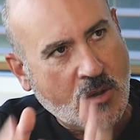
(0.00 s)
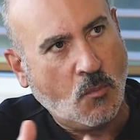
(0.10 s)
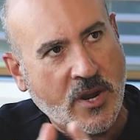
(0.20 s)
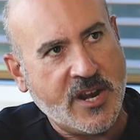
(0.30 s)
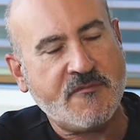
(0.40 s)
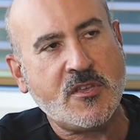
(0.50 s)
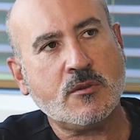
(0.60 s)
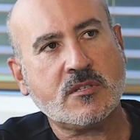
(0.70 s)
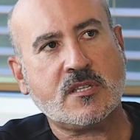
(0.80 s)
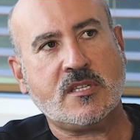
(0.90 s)
When I've
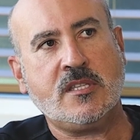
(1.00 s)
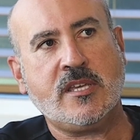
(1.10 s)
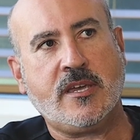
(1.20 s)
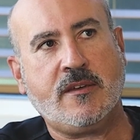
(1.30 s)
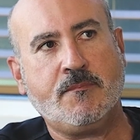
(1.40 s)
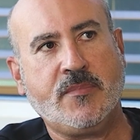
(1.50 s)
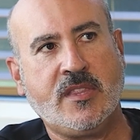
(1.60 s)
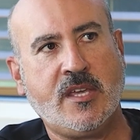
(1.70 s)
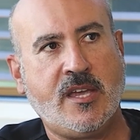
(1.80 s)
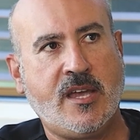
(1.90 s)
used
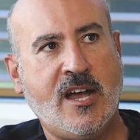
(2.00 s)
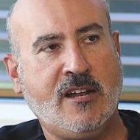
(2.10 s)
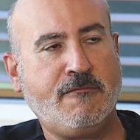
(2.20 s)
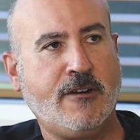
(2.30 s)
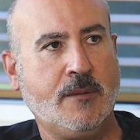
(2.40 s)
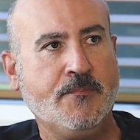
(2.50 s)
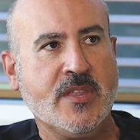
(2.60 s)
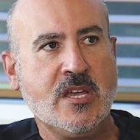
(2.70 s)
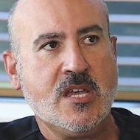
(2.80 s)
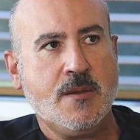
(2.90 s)
the alpha
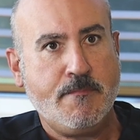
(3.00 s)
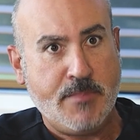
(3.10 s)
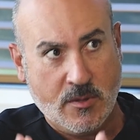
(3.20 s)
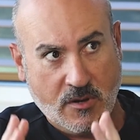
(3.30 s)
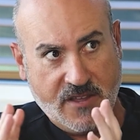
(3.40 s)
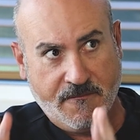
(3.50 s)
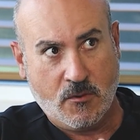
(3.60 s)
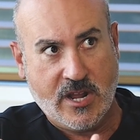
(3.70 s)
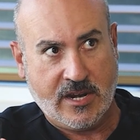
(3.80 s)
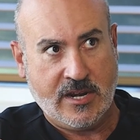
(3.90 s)
purely
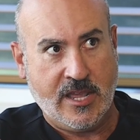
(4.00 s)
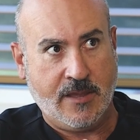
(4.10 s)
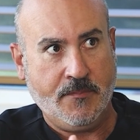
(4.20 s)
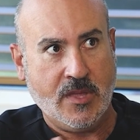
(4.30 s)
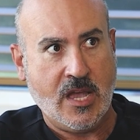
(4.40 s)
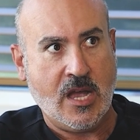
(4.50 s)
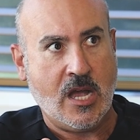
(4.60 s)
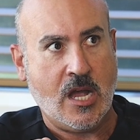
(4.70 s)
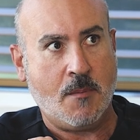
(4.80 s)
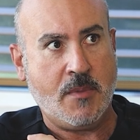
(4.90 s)
for acne,
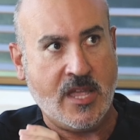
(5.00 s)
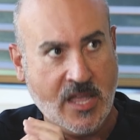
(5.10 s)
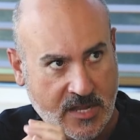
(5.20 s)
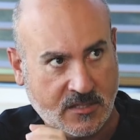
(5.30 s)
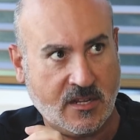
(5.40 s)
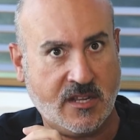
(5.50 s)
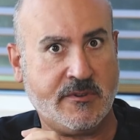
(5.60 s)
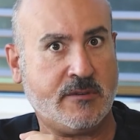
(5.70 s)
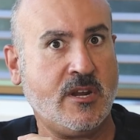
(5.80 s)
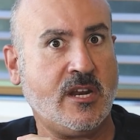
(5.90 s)
it has
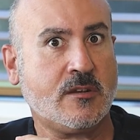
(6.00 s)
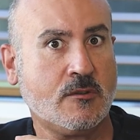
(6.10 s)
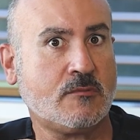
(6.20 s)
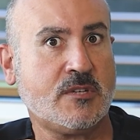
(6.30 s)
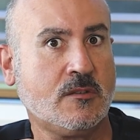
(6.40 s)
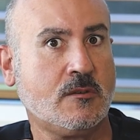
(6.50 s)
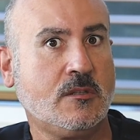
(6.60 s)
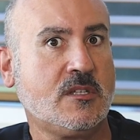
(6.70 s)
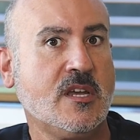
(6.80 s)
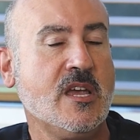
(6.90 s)
delivered really good
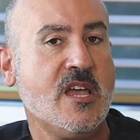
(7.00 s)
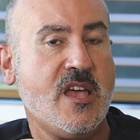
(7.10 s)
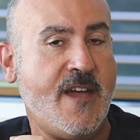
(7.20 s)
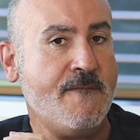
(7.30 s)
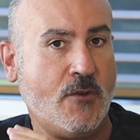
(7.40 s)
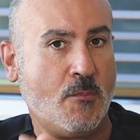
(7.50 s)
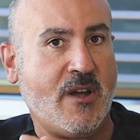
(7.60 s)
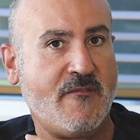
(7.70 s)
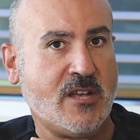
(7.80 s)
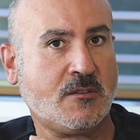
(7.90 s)
results. And for
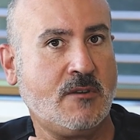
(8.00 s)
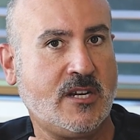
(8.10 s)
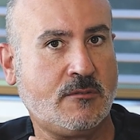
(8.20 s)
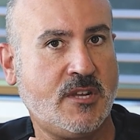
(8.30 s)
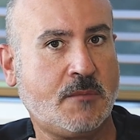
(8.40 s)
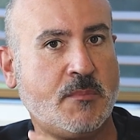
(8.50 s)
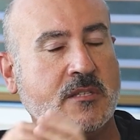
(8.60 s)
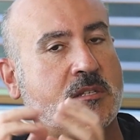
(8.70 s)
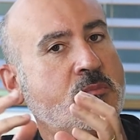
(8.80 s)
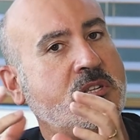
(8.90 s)
my vascular
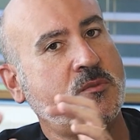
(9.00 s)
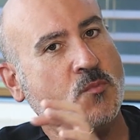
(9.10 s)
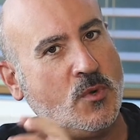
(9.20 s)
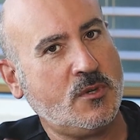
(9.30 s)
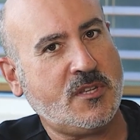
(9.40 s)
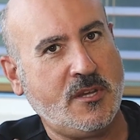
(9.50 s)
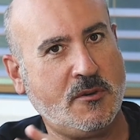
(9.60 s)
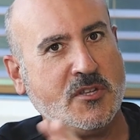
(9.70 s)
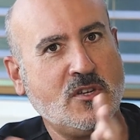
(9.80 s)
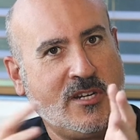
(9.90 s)
treatments, which was the
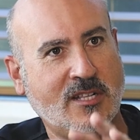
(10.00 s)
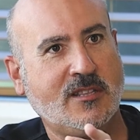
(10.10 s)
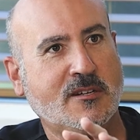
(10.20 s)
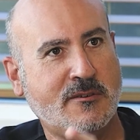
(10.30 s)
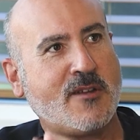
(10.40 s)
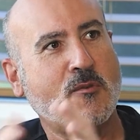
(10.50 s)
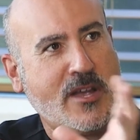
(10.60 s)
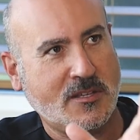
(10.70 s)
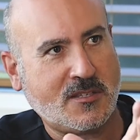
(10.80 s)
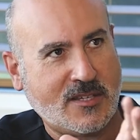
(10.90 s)
original
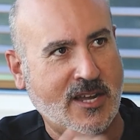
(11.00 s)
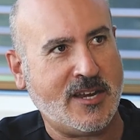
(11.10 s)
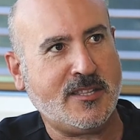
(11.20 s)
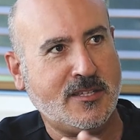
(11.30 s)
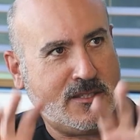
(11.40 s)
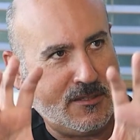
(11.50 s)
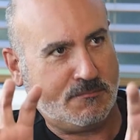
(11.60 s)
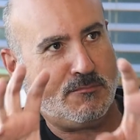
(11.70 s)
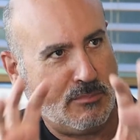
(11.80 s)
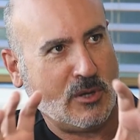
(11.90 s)
request, I needed to
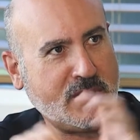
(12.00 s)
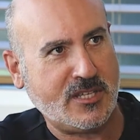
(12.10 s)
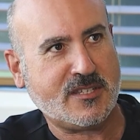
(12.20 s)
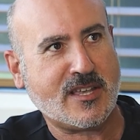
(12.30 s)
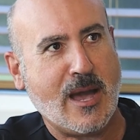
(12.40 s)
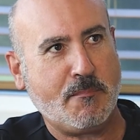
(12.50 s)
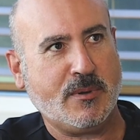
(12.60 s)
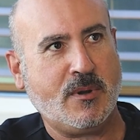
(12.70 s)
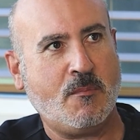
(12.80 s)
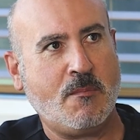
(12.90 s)
plug this gap
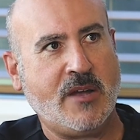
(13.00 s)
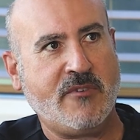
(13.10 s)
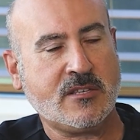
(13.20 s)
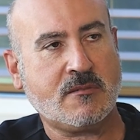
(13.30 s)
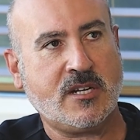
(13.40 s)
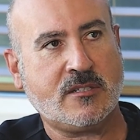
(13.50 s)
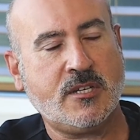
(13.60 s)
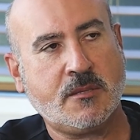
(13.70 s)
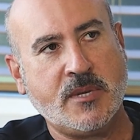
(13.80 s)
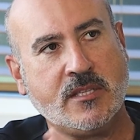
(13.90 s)
on my vascular
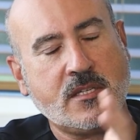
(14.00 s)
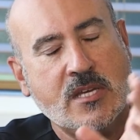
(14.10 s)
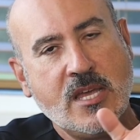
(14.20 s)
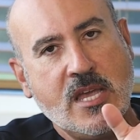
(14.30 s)
treatments.